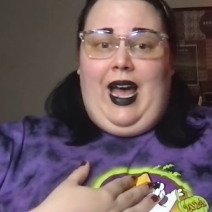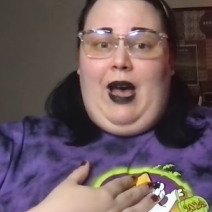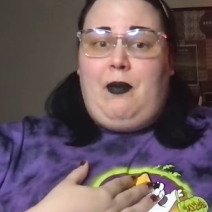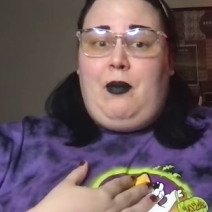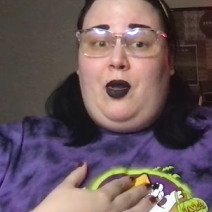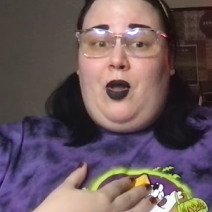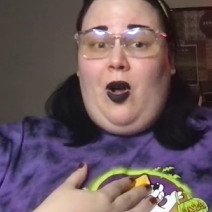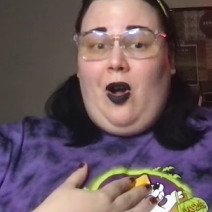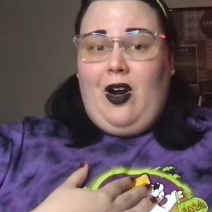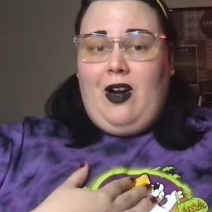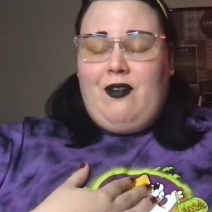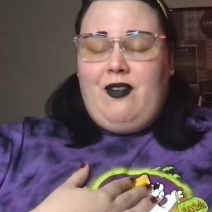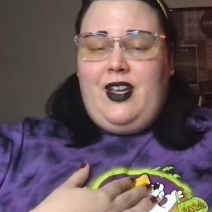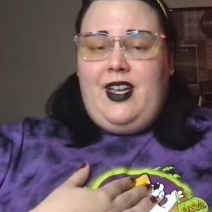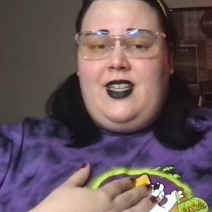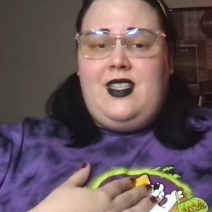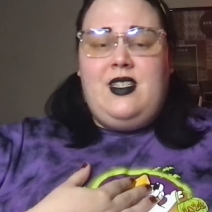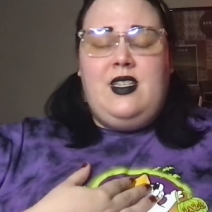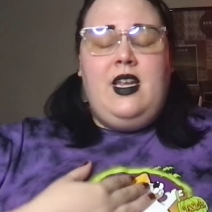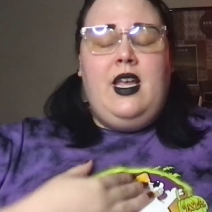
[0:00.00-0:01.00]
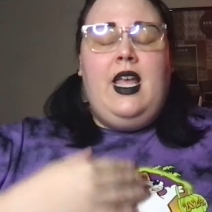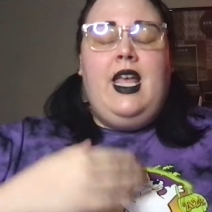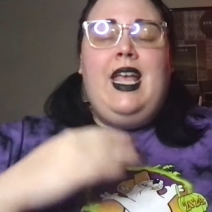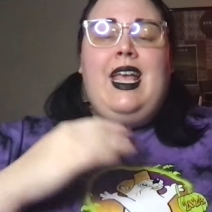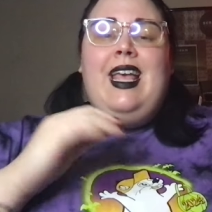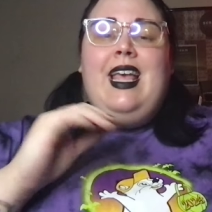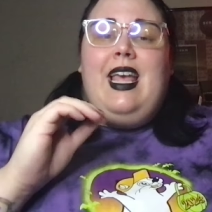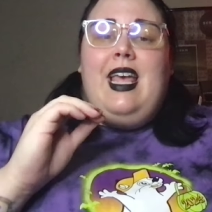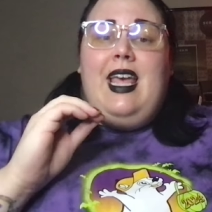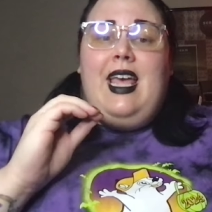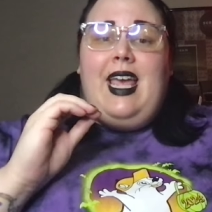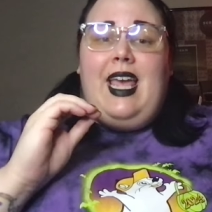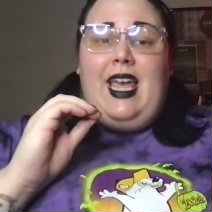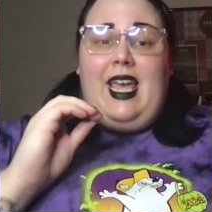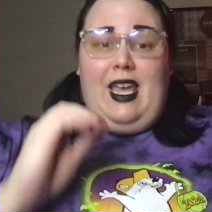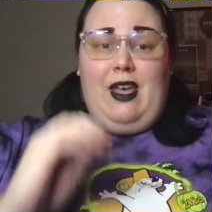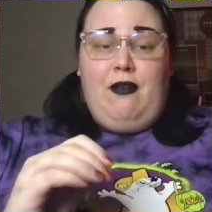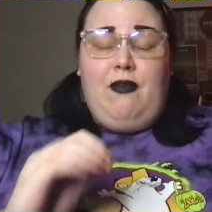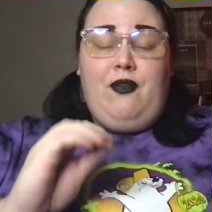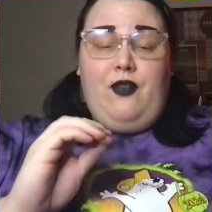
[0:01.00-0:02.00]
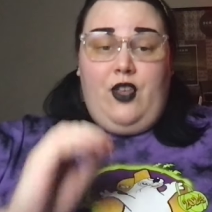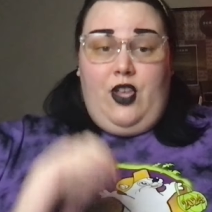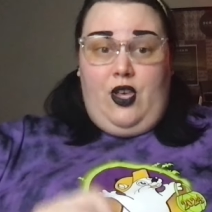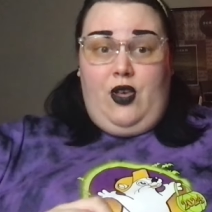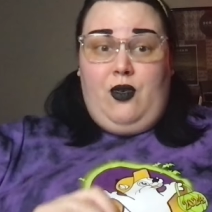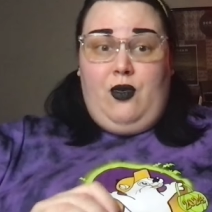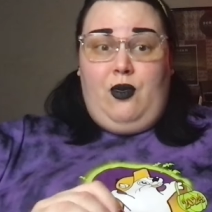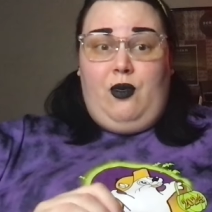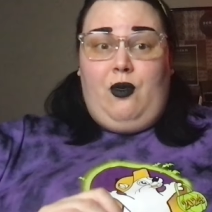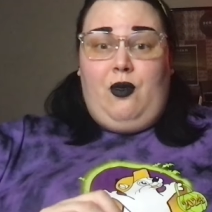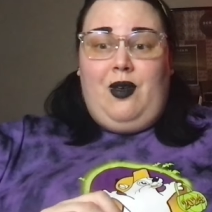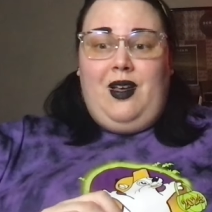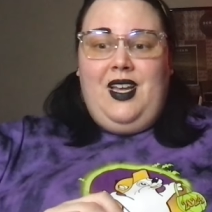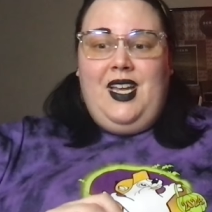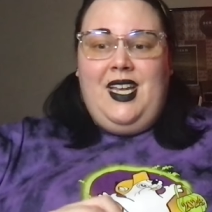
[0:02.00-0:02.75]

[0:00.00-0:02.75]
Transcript: Apple Harvest. If you